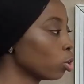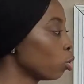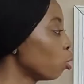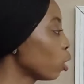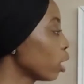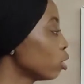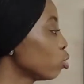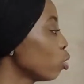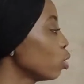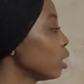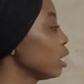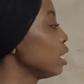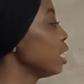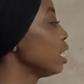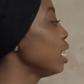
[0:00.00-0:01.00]
Okay, so
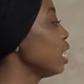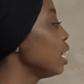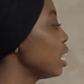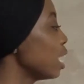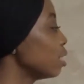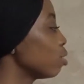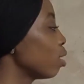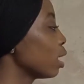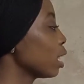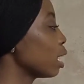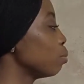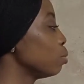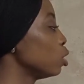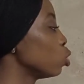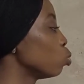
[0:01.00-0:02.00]
the liaison
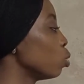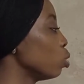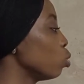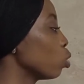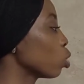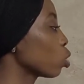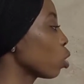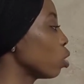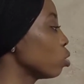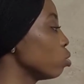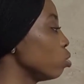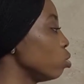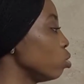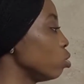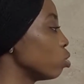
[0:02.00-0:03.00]
came this way, de
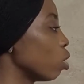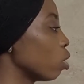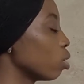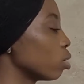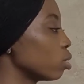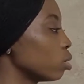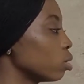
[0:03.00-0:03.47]
temps en